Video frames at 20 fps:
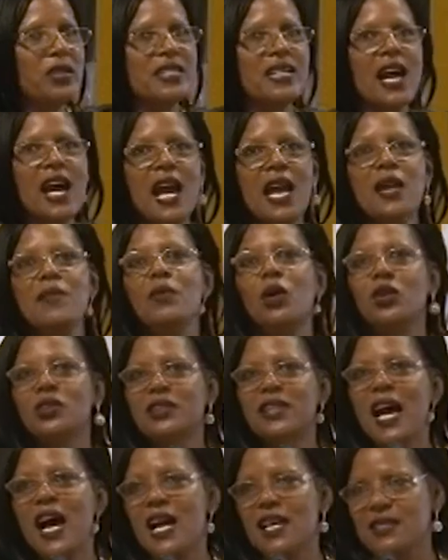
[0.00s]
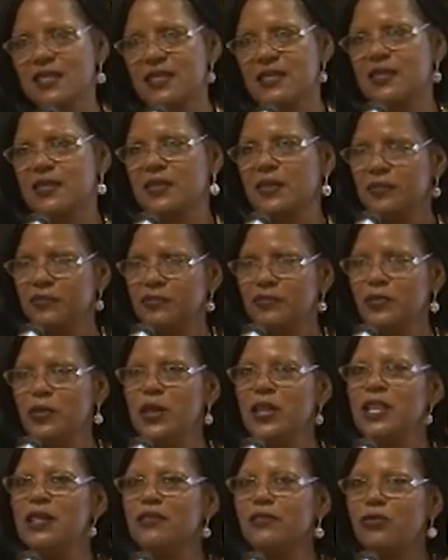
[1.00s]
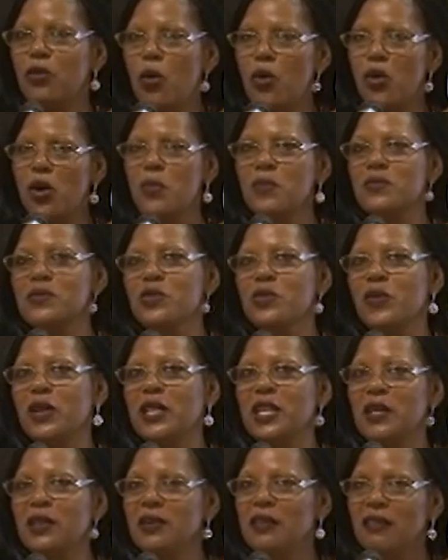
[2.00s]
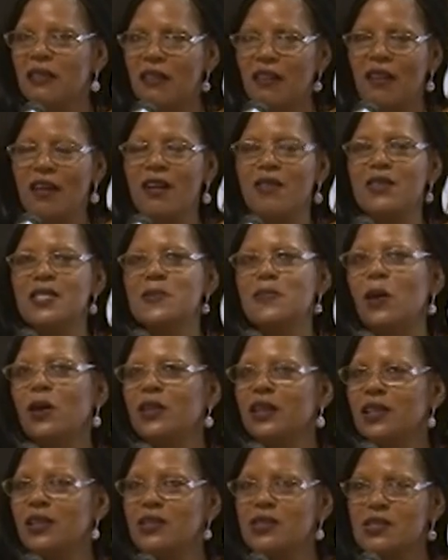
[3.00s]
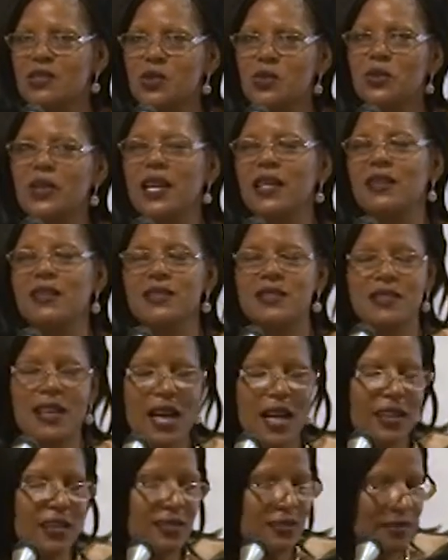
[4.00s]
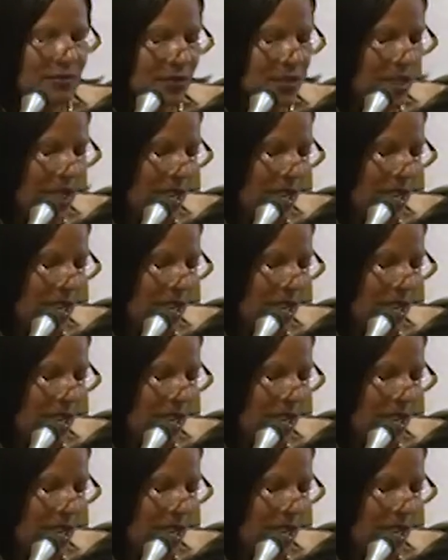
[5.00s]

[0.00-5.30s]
time on task, reading forums, responding to students, and the